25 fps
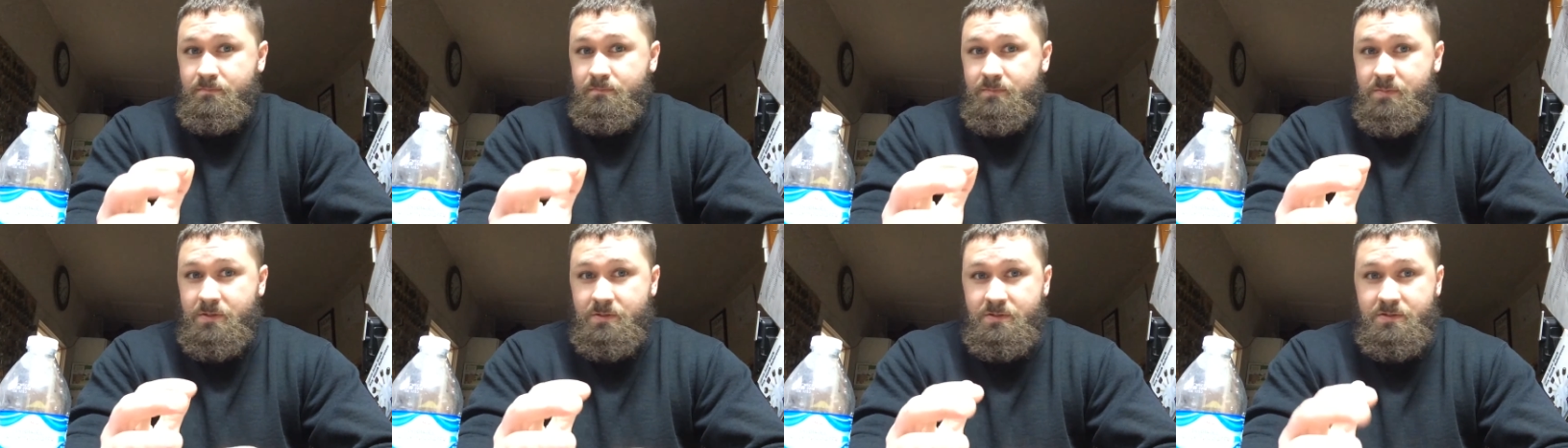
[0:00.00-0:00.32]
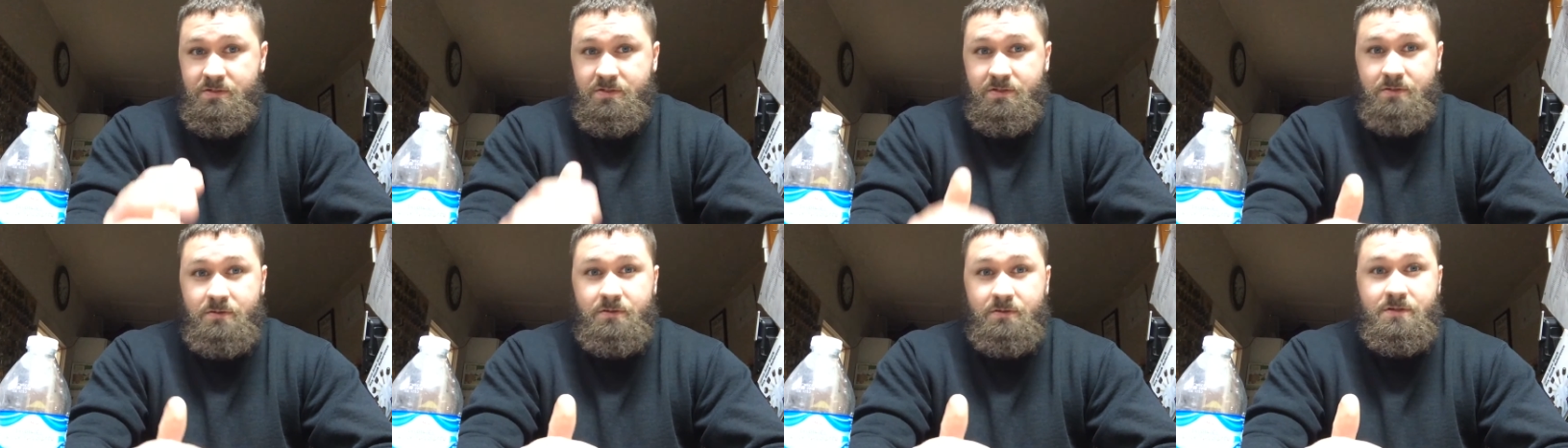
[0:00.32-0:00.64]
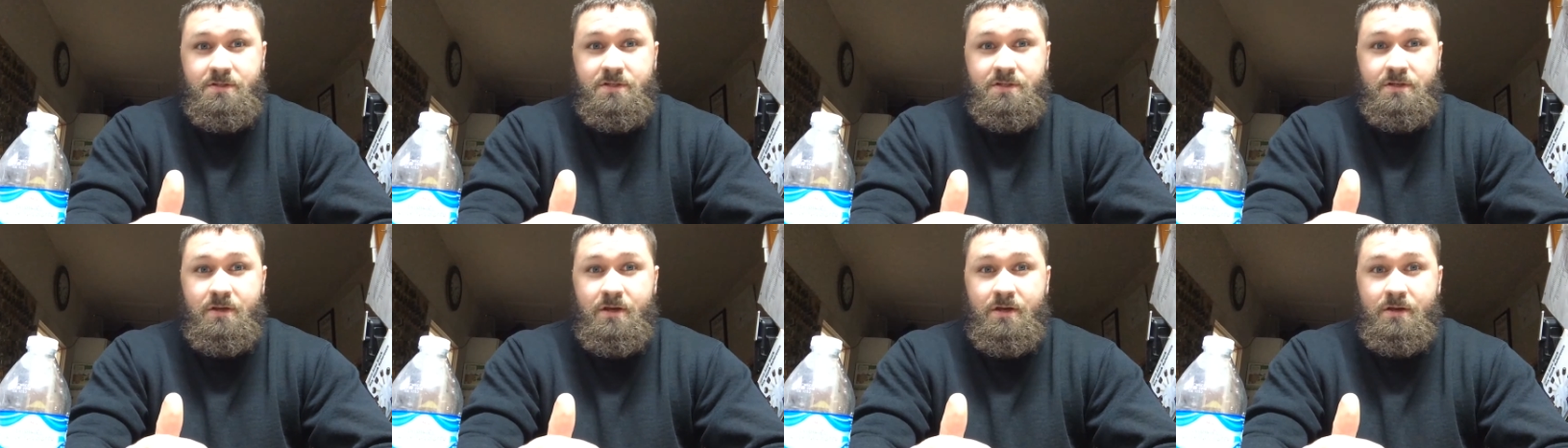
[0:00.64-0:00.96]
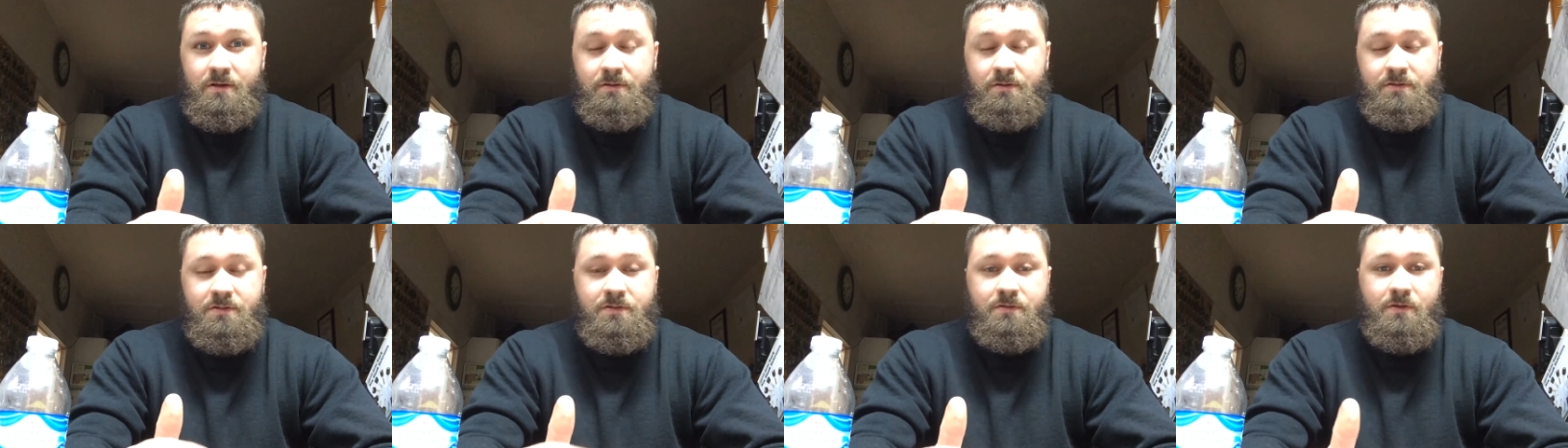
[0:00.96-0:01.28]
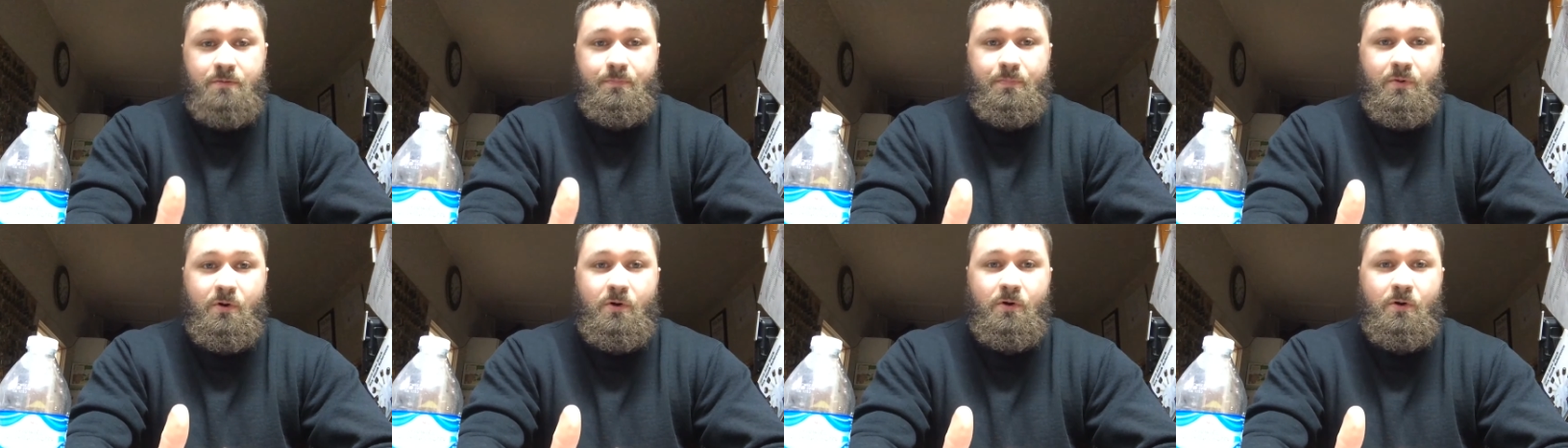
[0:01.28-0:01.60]
as soon as you get into
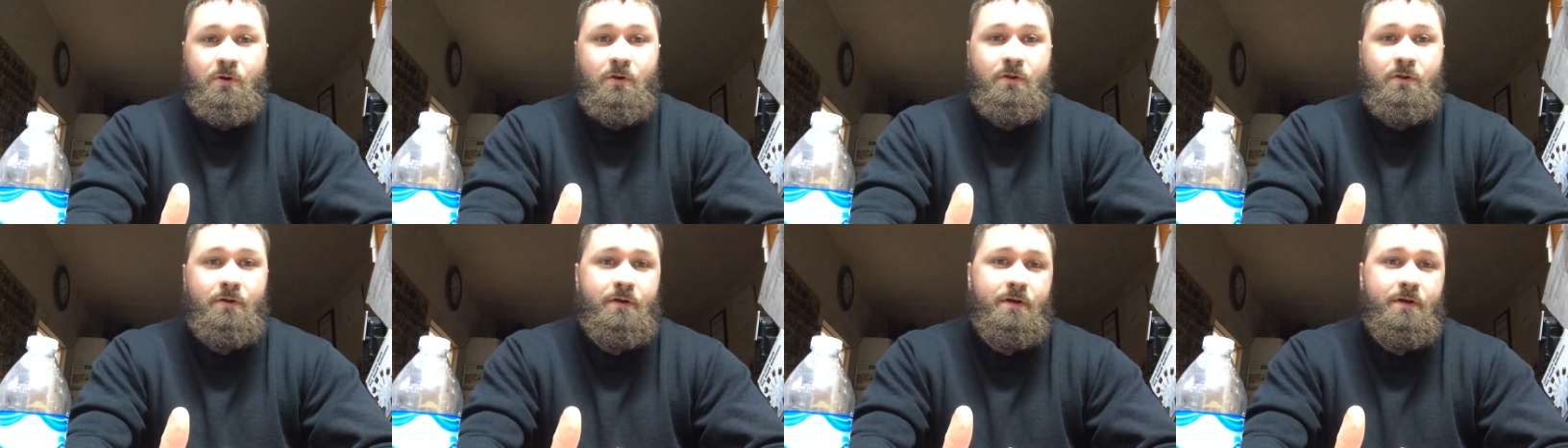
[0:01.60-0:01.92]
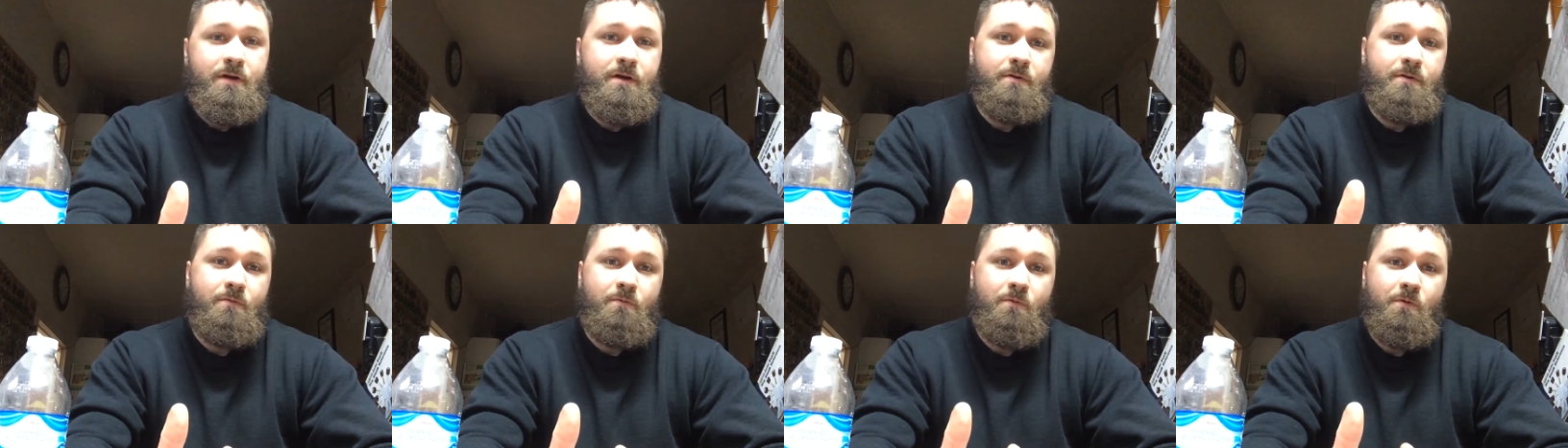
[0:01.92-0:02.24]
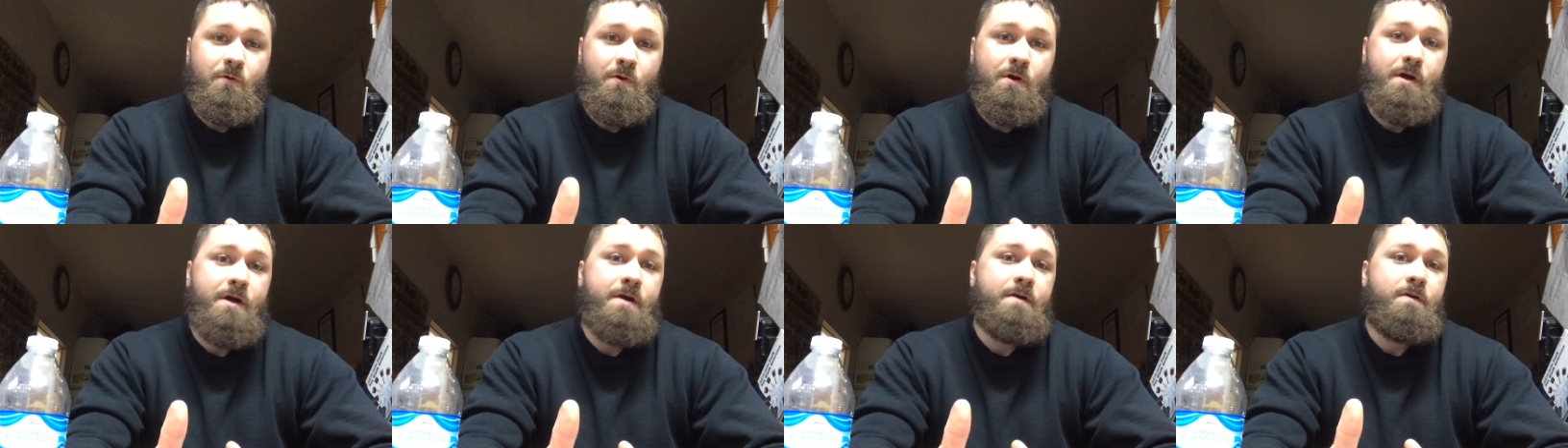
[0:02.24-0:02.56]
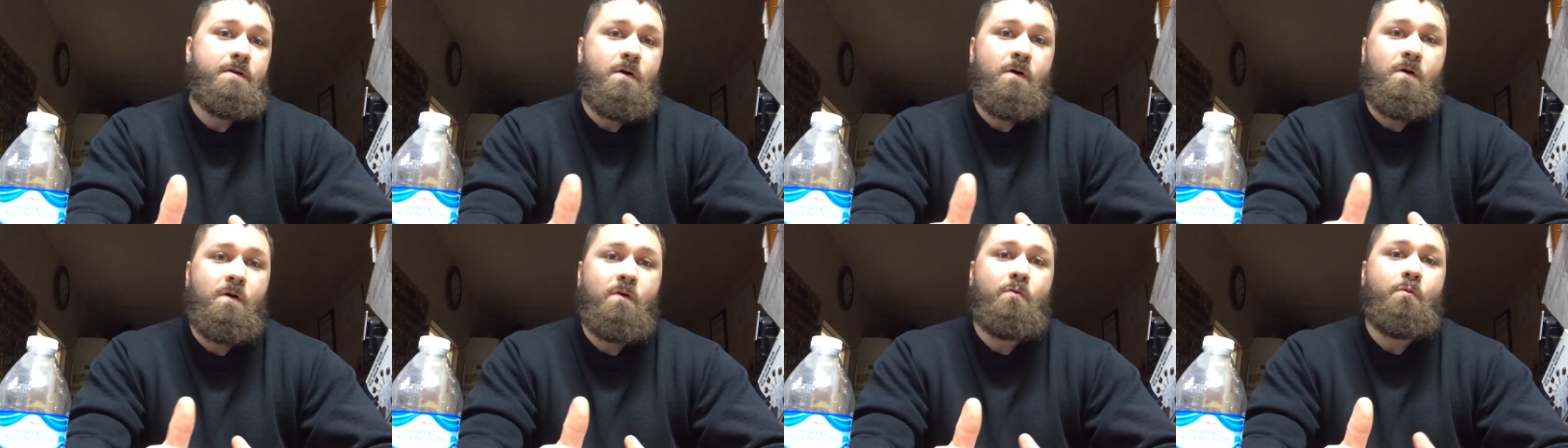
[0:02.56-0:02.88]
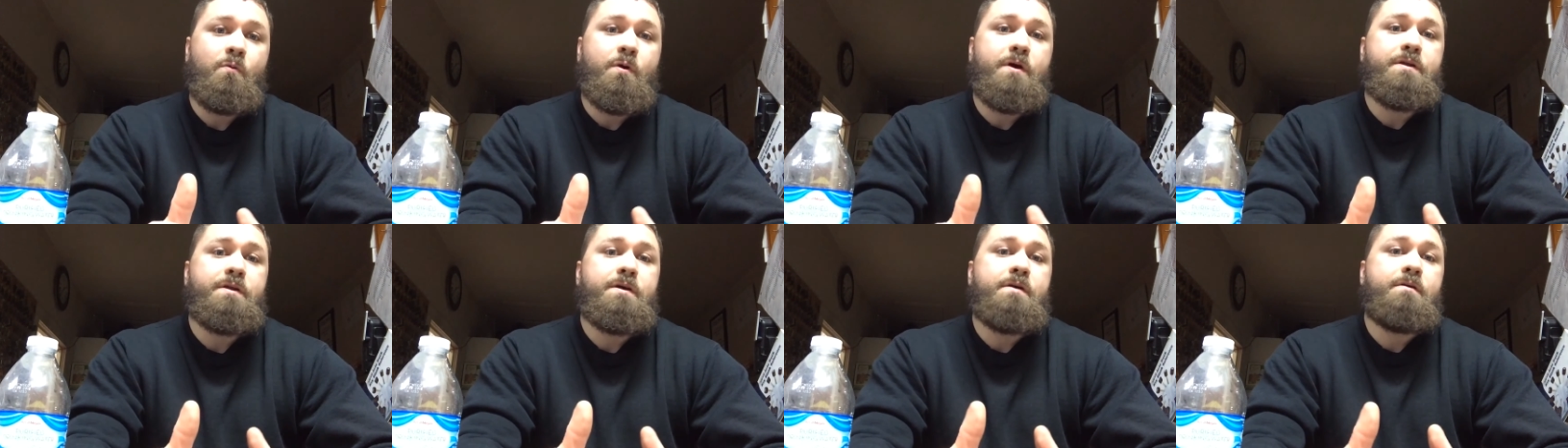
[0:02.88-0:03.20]
the bowl and right all the
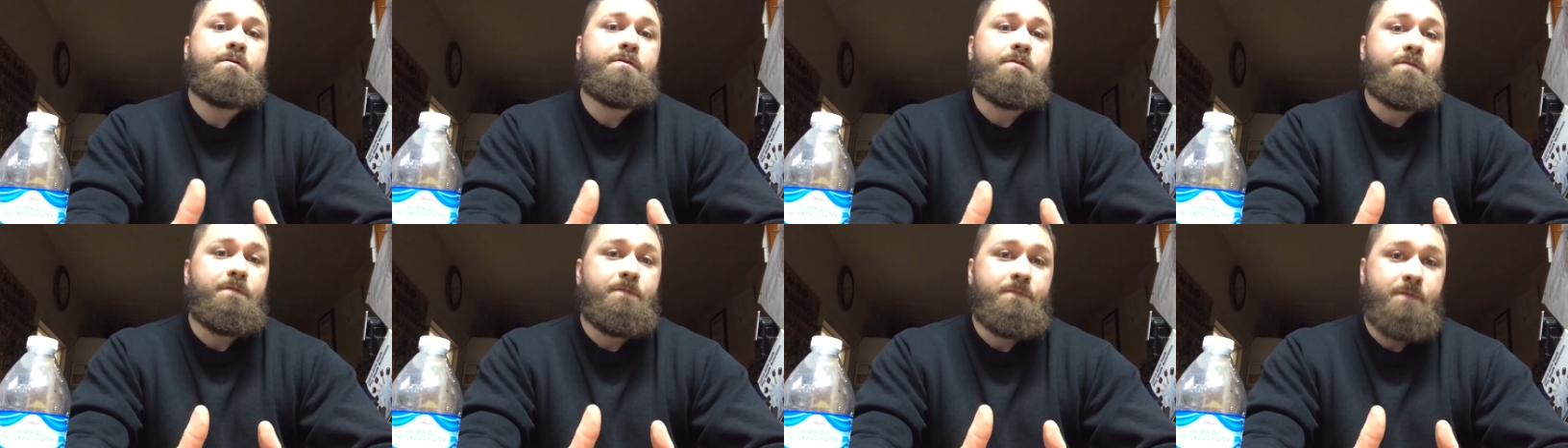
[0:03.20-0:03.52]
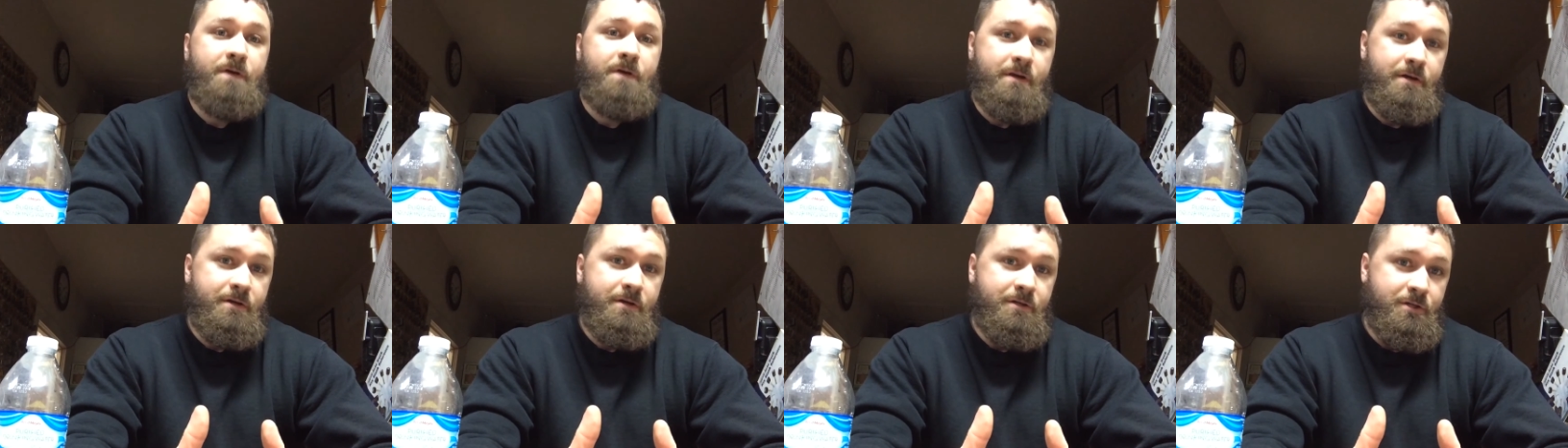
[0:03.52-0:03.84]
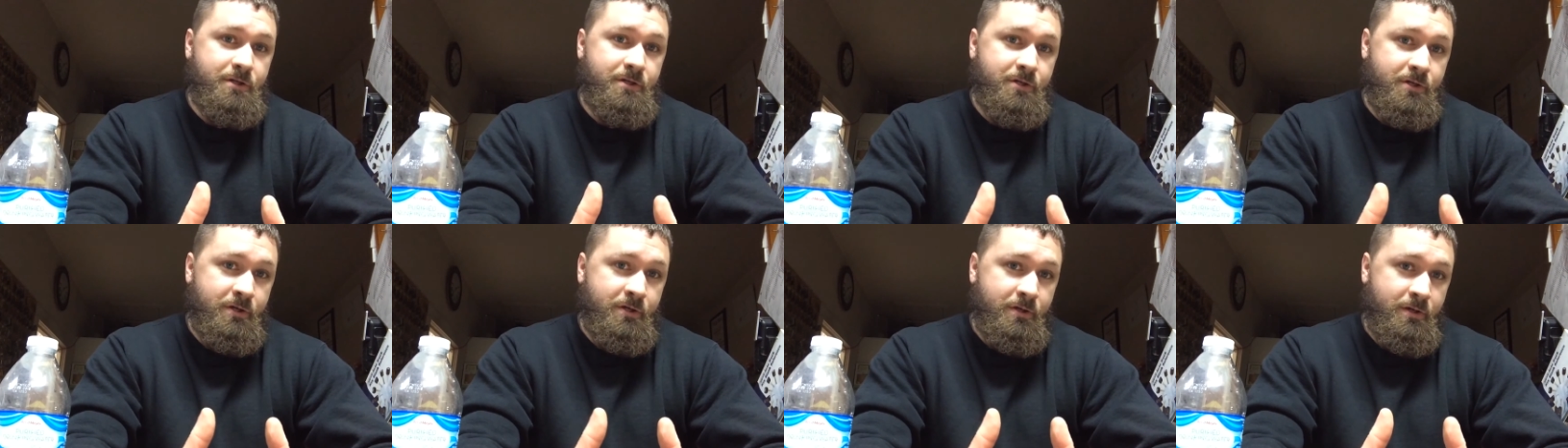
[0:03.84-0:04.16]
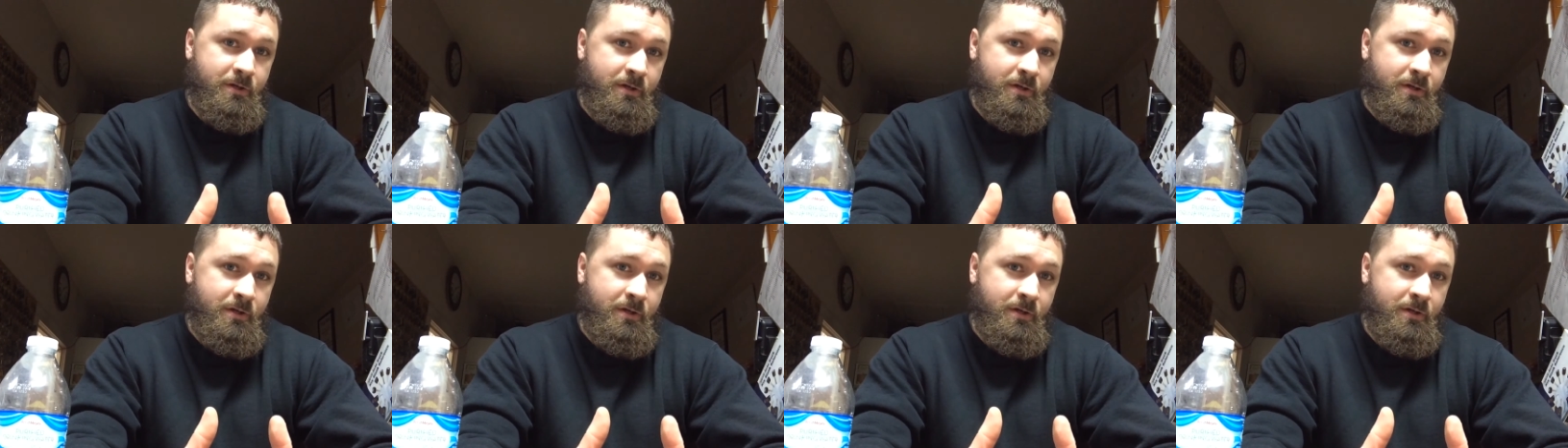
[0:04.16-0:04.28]
way down to the finish.